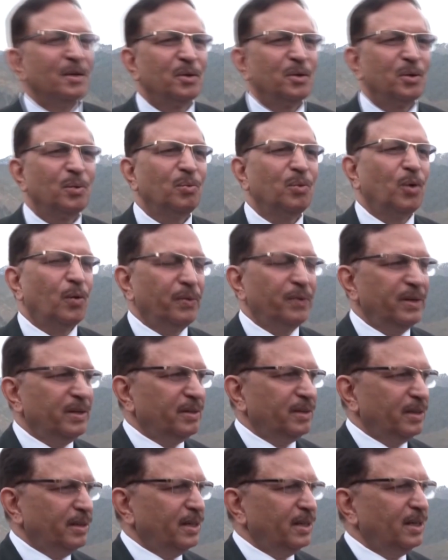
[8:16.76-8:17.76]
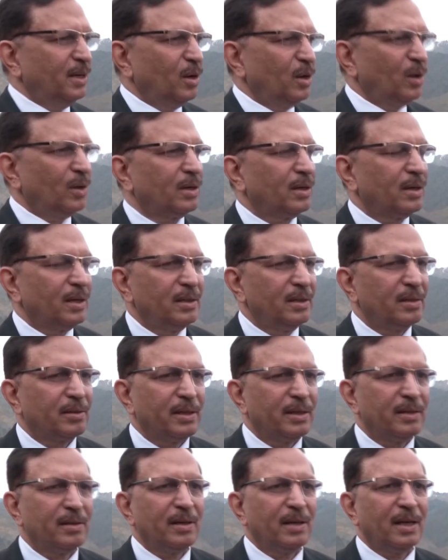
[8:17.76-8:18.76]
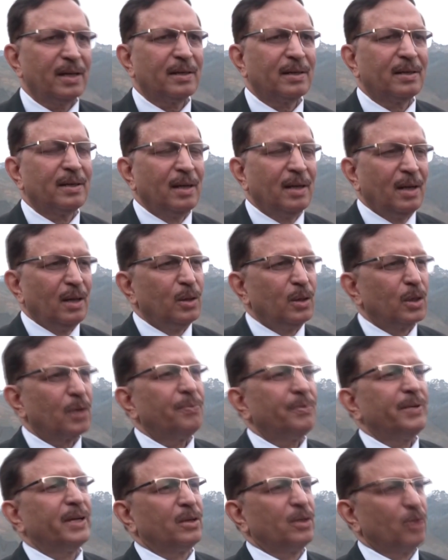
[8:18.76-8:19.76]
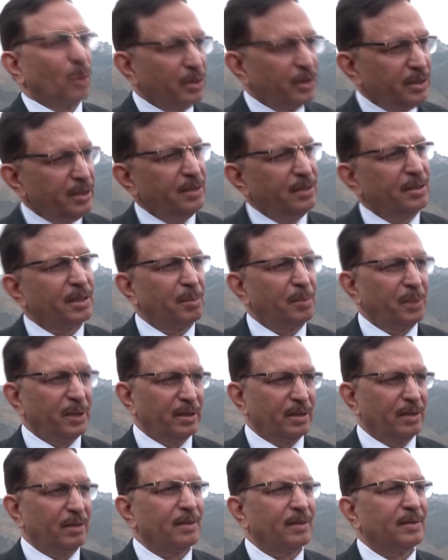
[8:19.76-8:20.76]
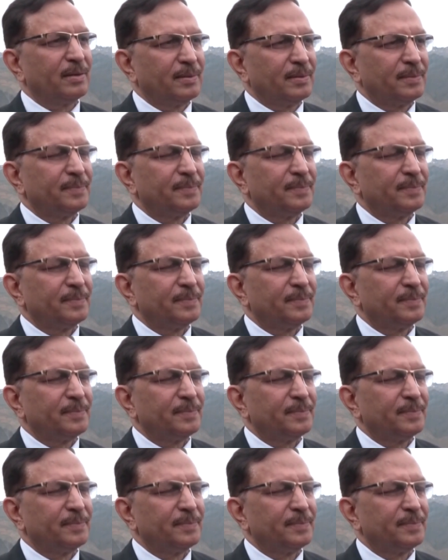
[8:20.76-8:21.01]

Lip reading: So warfare is changing a lot in the sense that a lot of technology is coming in.